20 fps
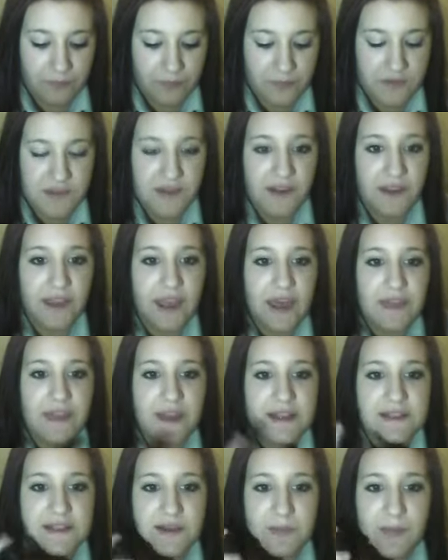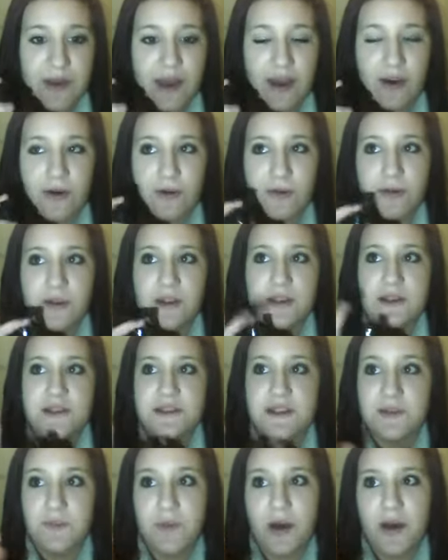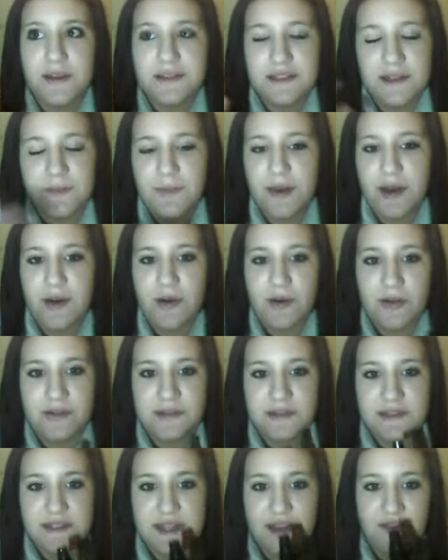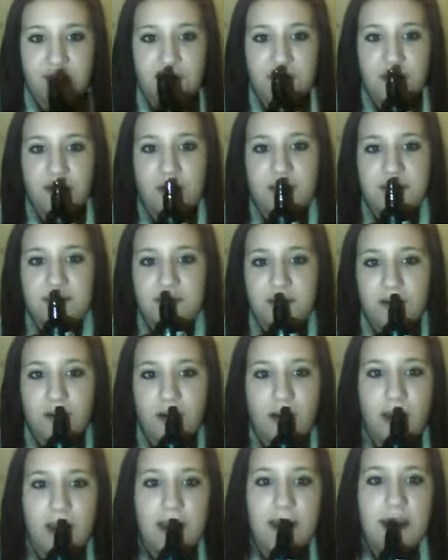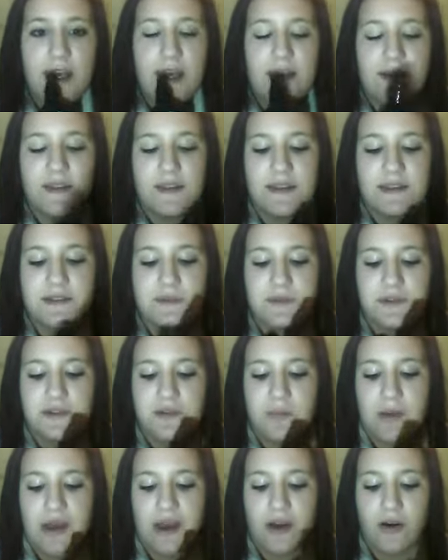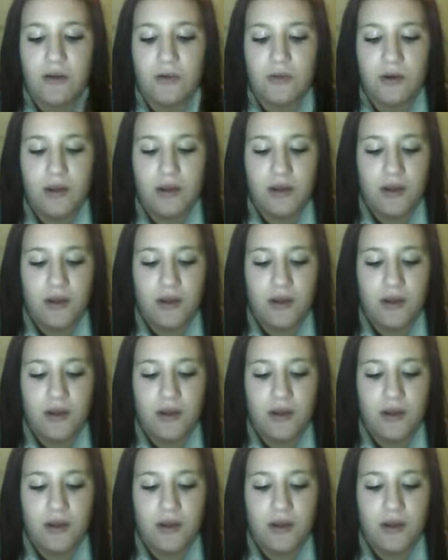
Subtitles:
So yeah, so the mask is about £7.99, and this was about